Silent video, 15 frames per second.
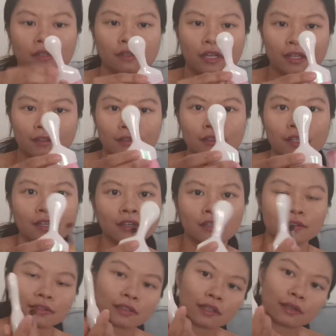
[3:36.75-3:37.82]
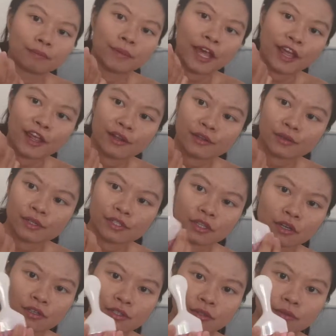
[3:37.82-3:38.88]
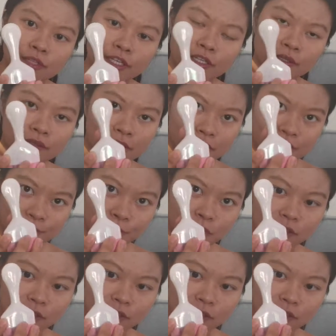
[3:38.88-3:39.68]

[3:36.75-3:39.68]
it, and the handle is also like this